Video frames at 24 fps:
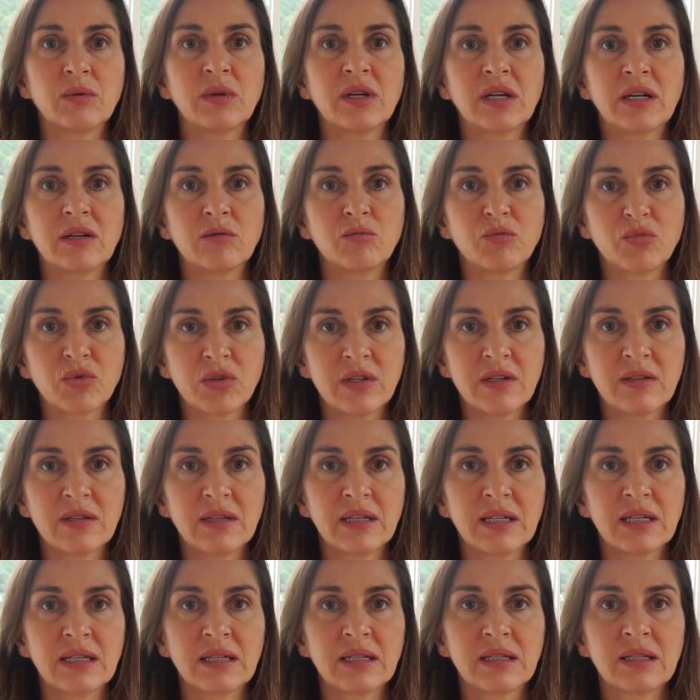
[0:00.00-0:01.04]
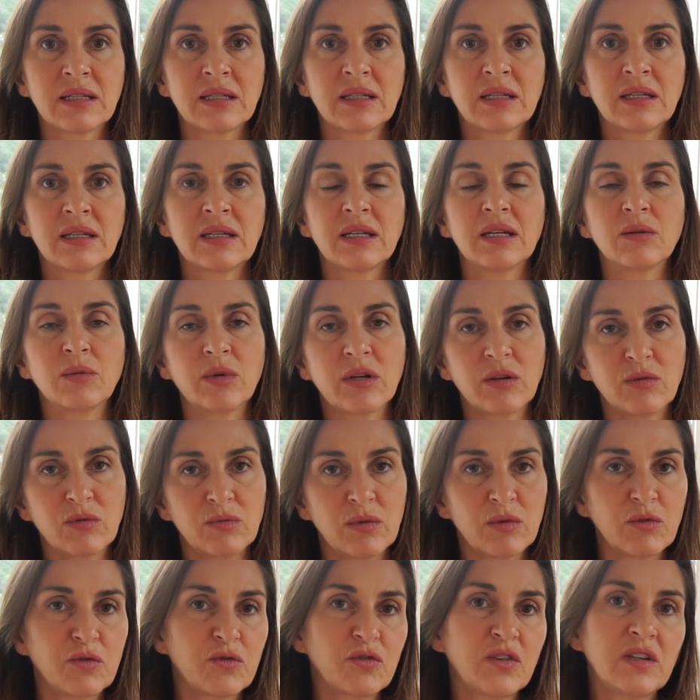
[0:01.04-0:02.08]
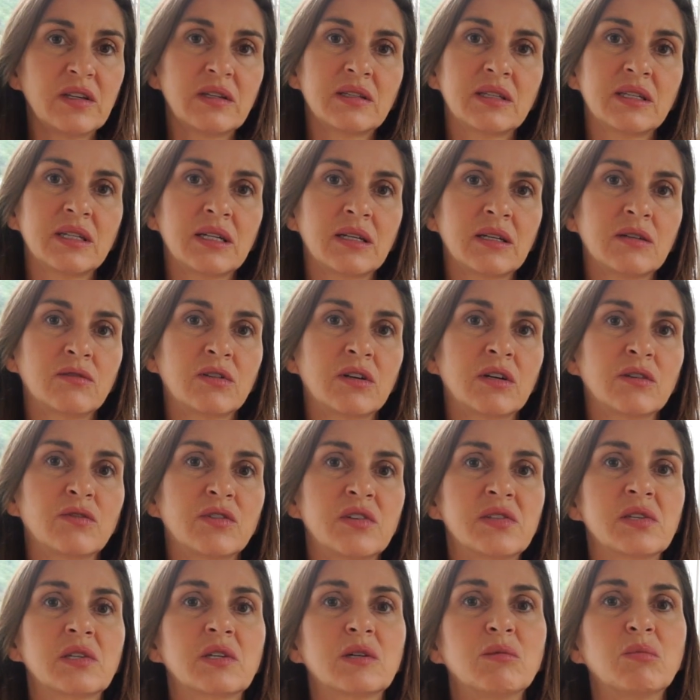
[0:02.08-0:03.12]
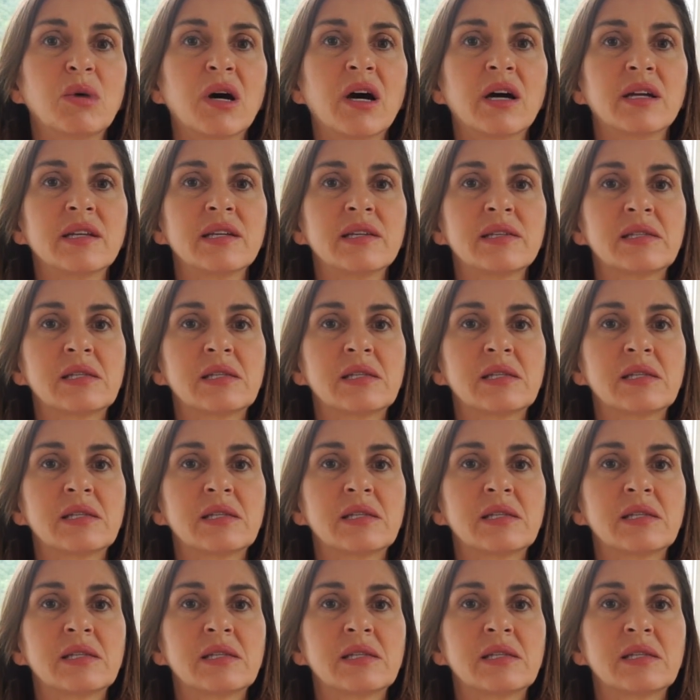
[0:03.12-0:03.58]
We have breathing, and we have the feeling of our physical body,